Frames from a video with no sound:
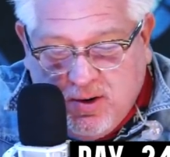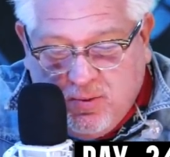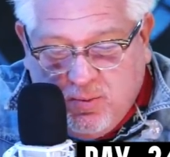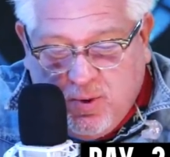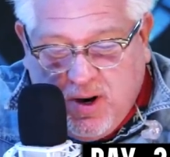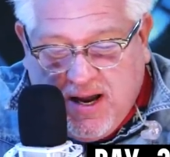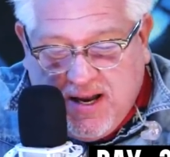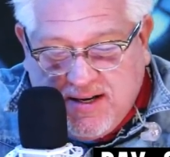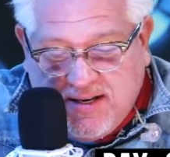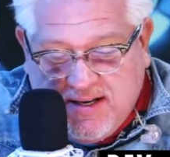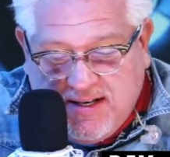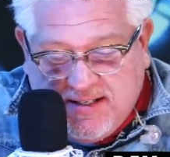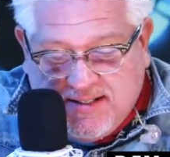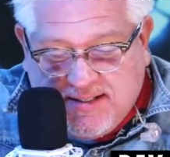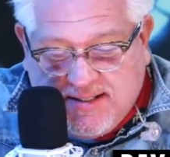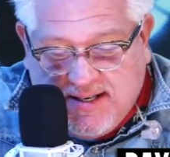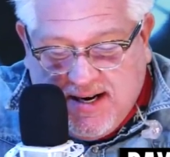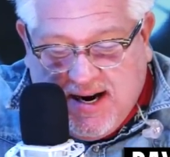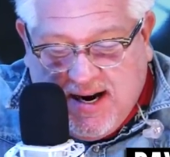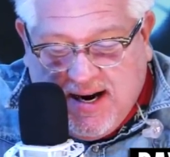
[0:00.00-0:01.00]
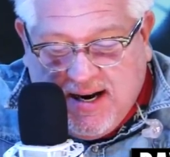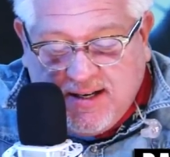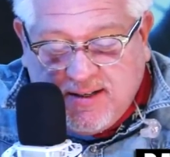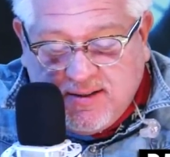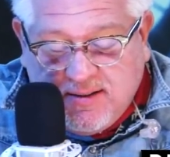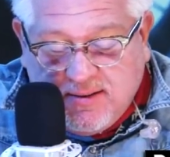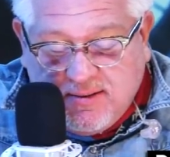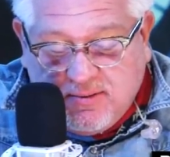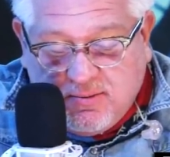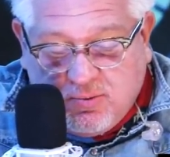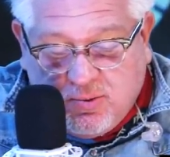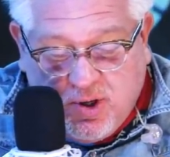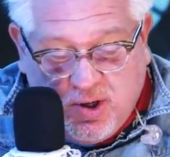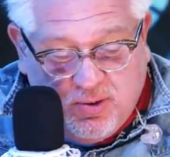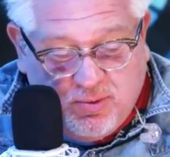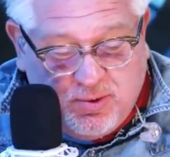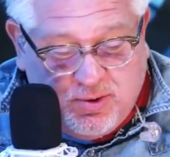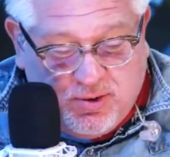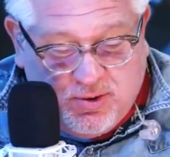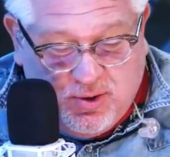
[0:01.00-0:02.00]
Rodney Scott,
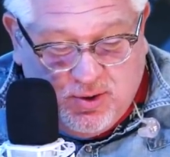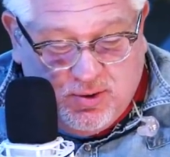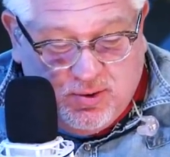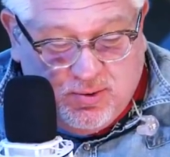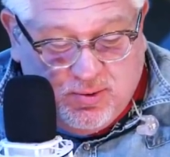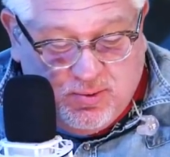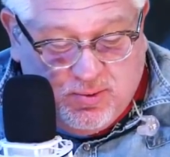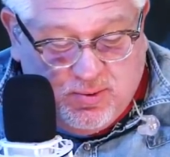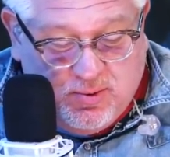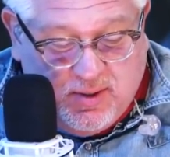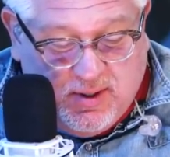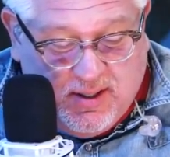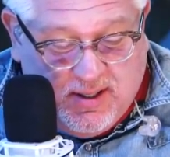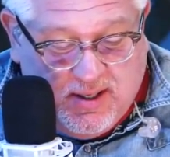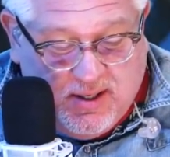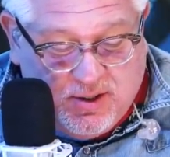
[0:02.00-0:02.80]
wrote to uh,